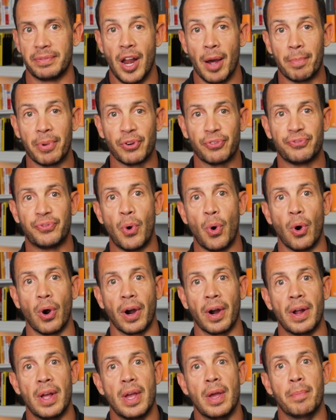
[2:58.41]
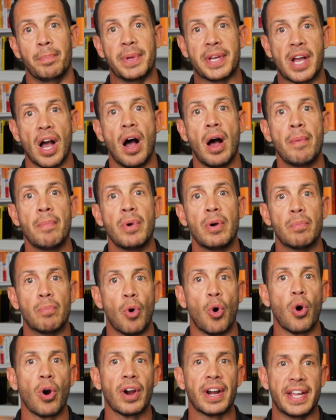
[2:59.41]
Number 4, become
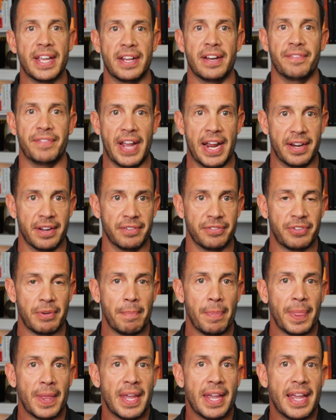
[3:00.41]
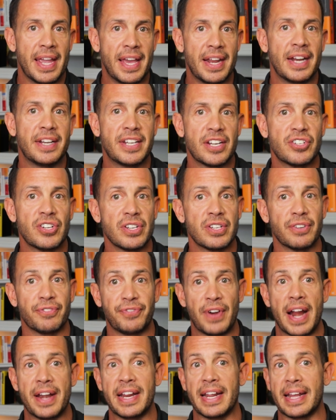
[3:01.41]
more innovative. In addition to
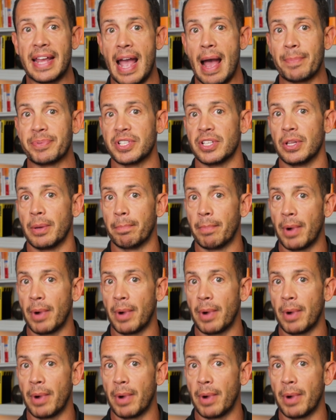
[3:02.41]
finding gaps in the